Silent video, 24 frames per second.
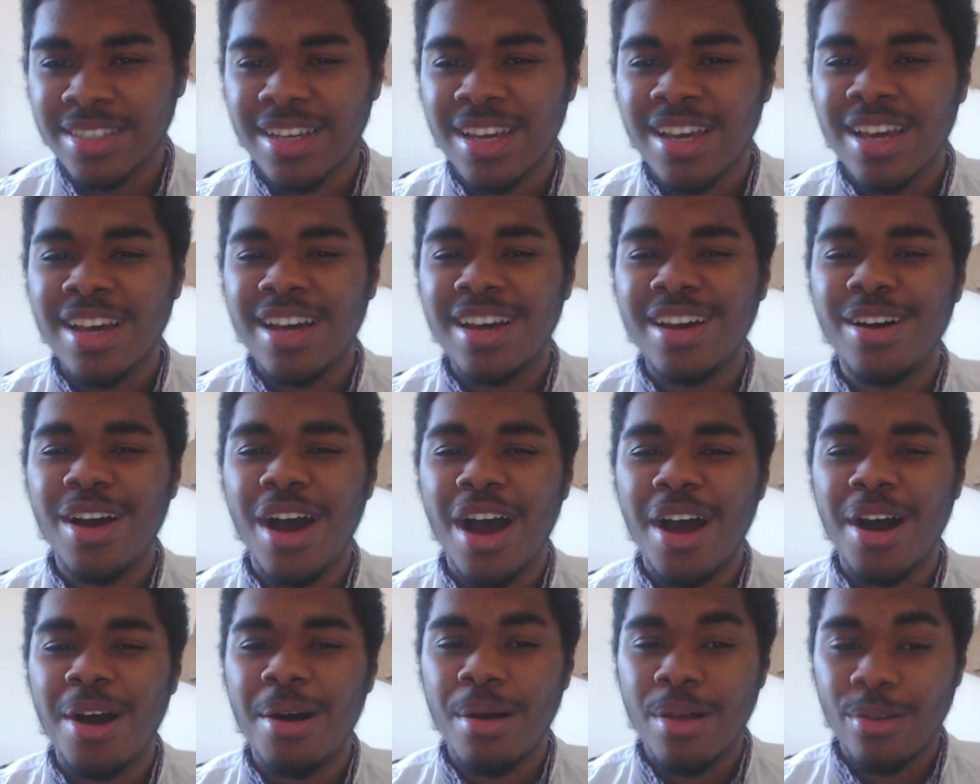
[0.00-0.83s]

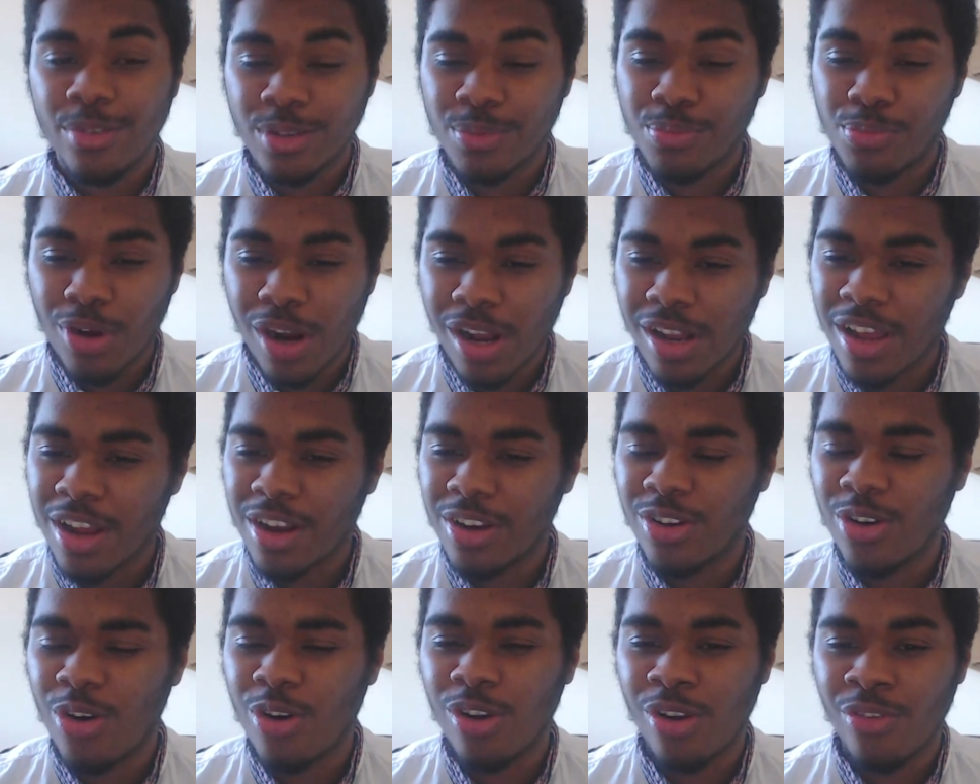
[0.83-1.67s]
It was a
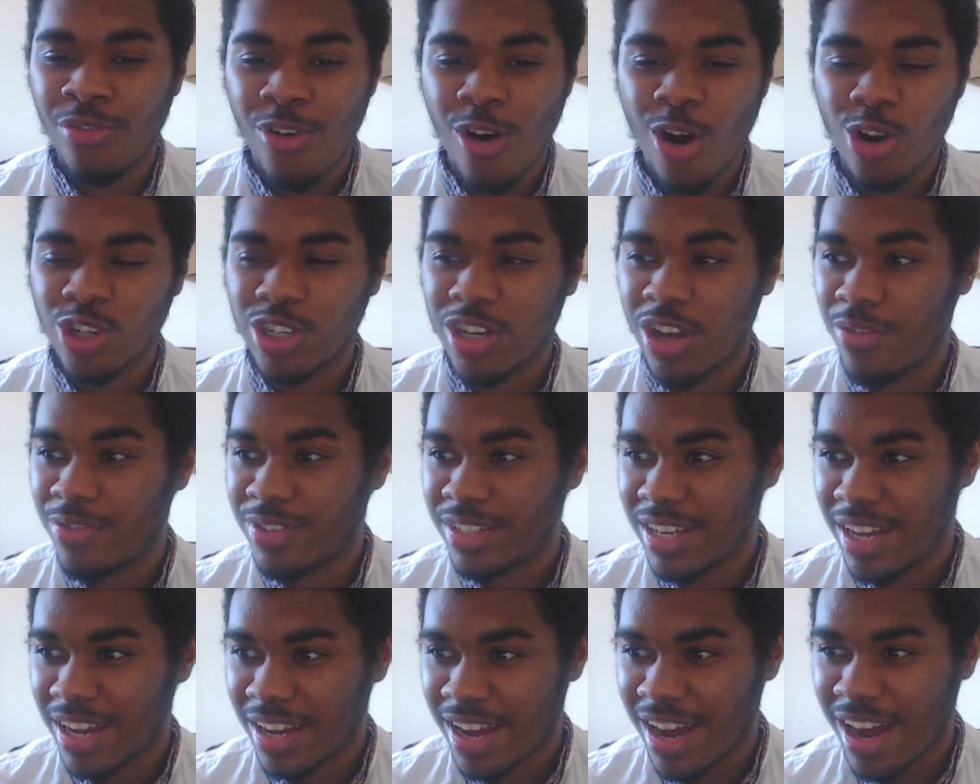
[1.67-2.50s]
brilliant goal. Unfortunately,
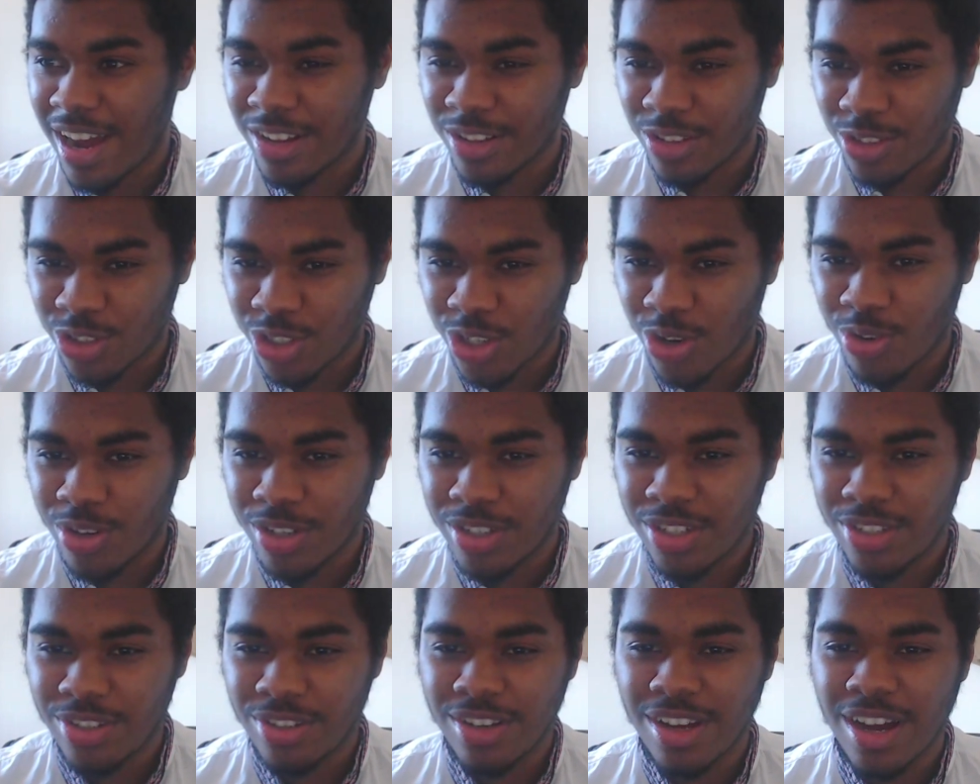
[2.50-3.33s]
obviously, I can't show it
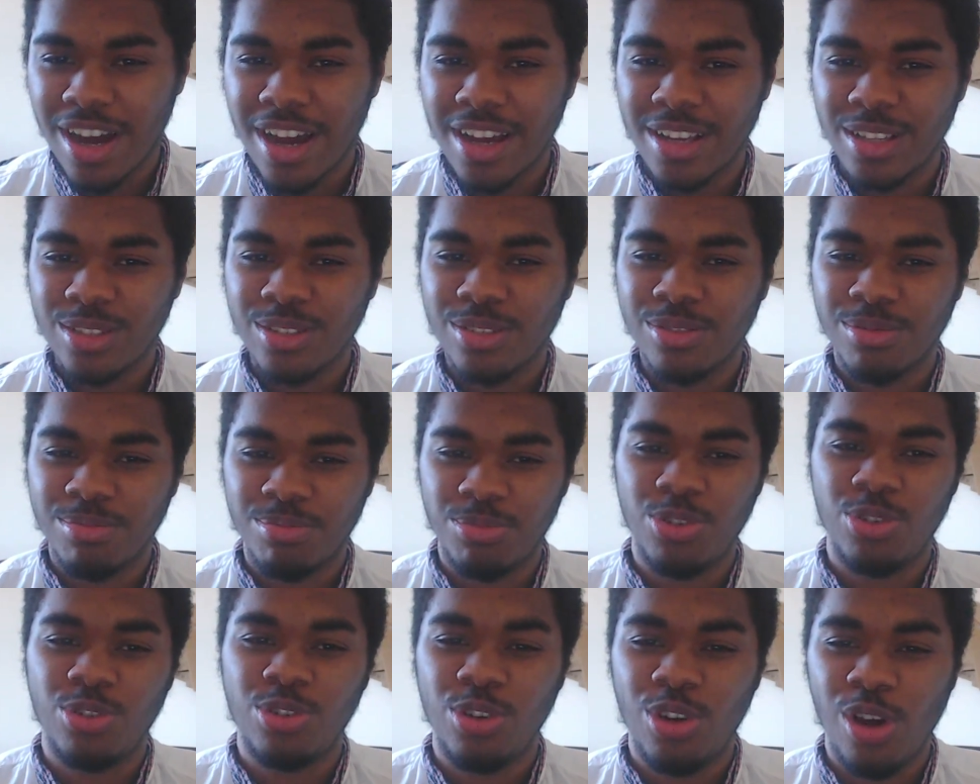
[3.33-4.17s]
to you guys
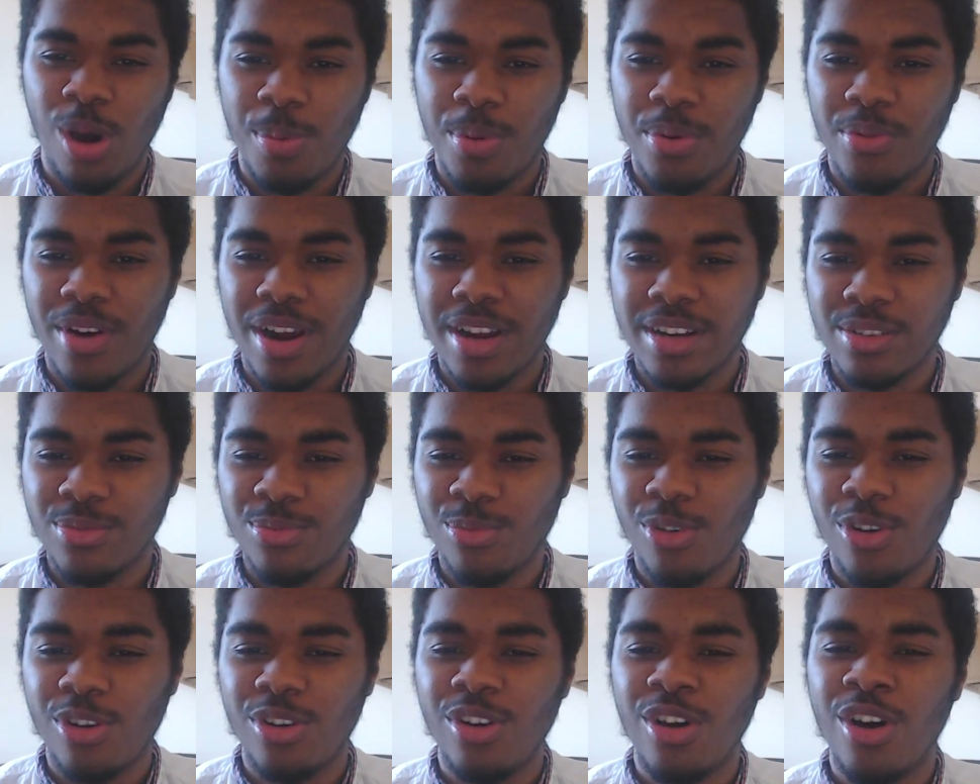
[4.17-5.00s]
due to copyright
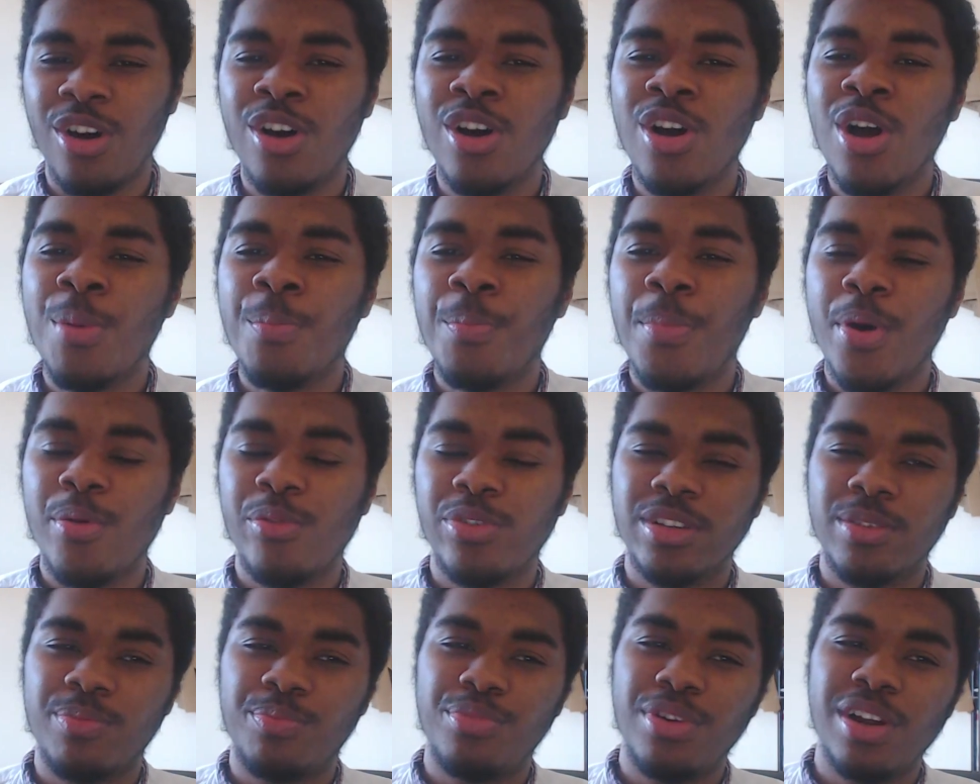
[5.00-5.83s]
and whatnot, but it
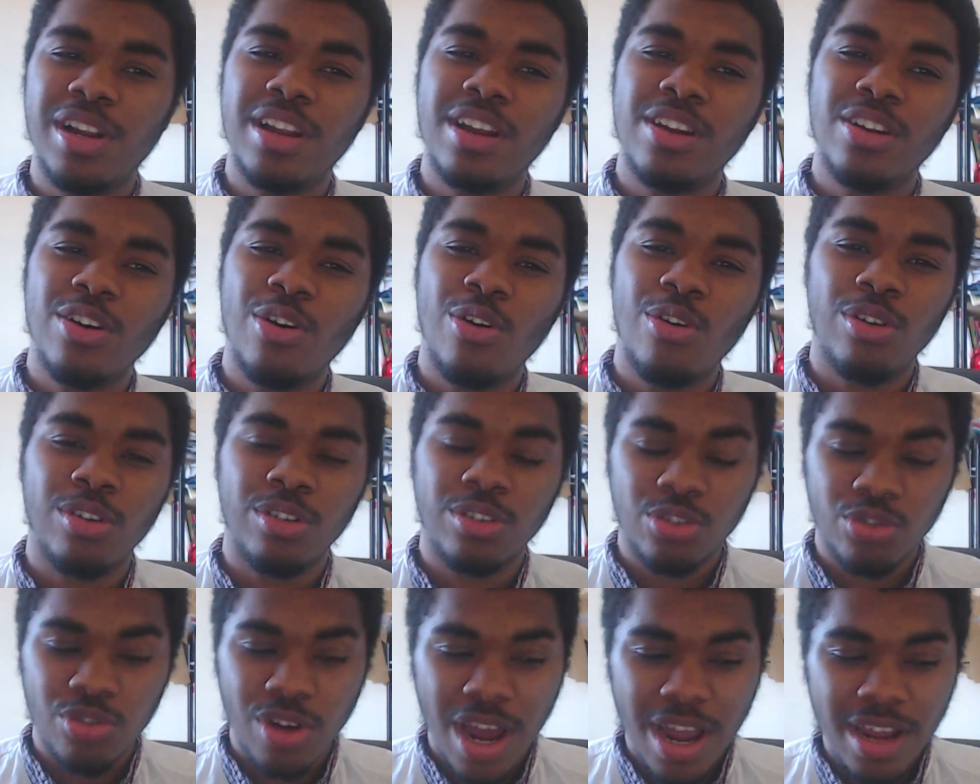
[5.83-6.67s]
was a brilliant goal.
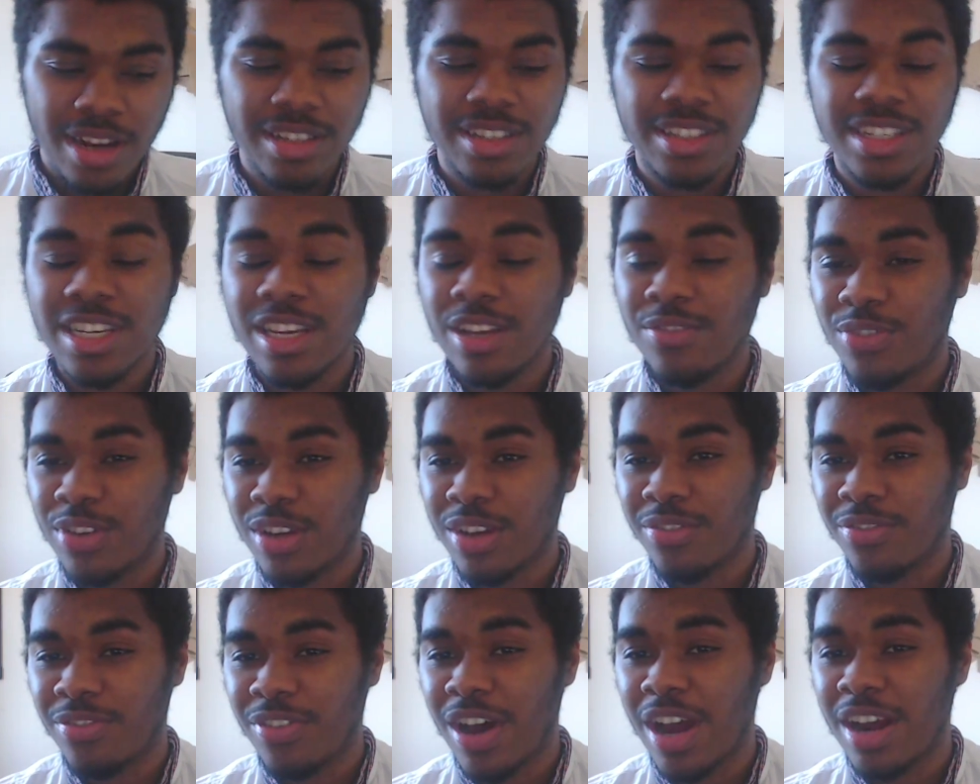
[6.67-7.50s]
Try and see if you
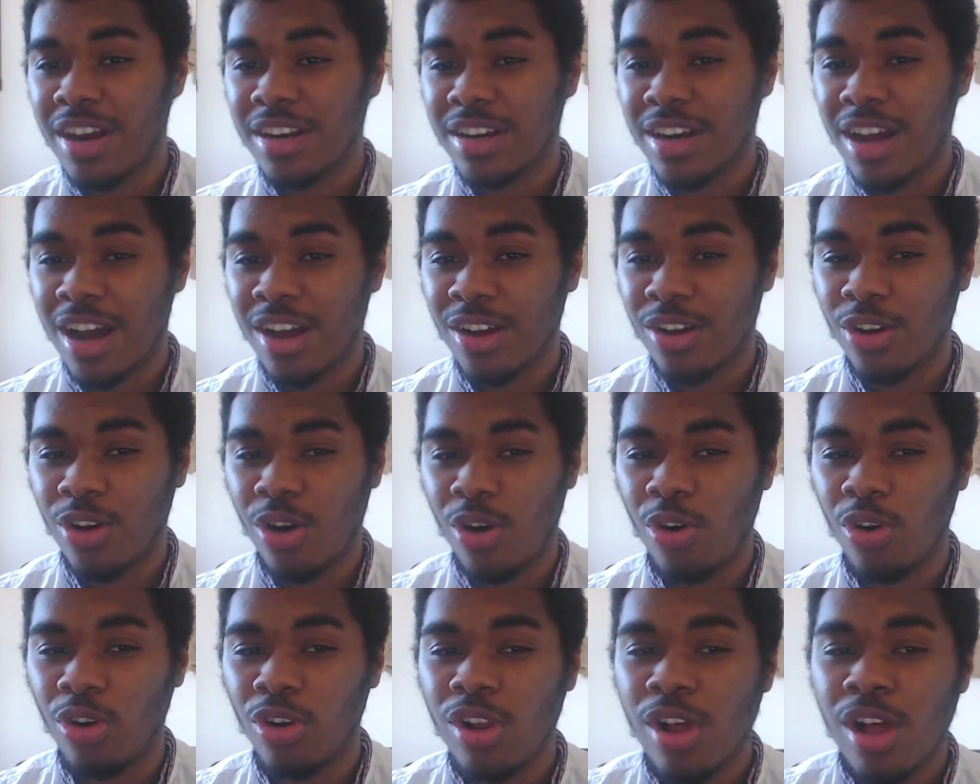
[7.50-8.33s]
can find that
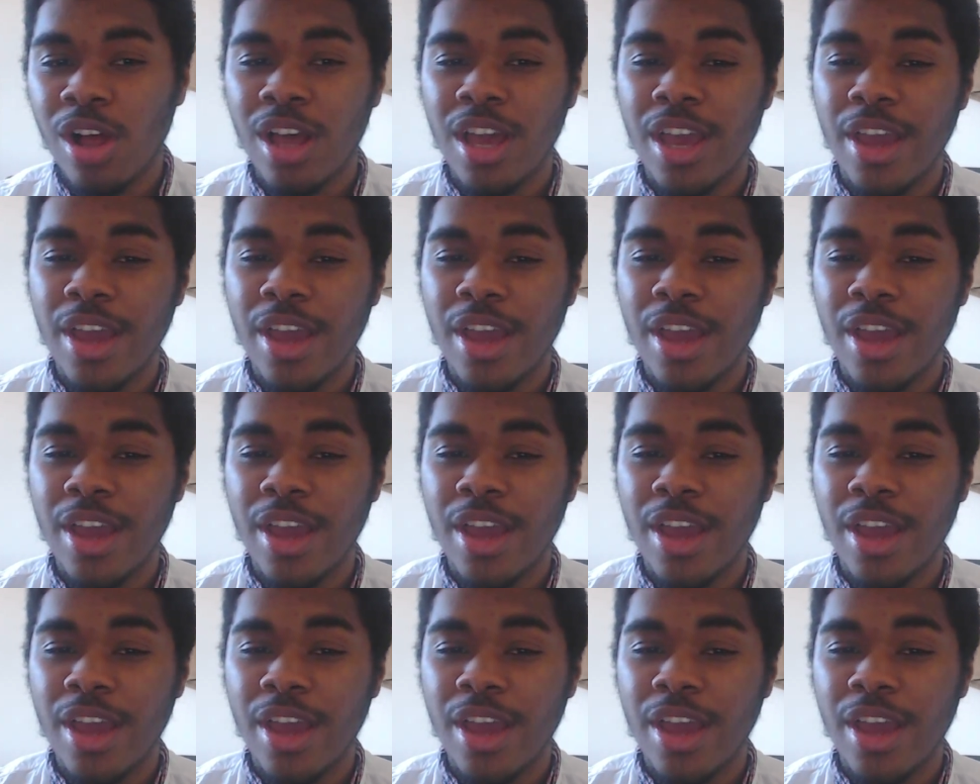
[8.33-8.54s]
goal.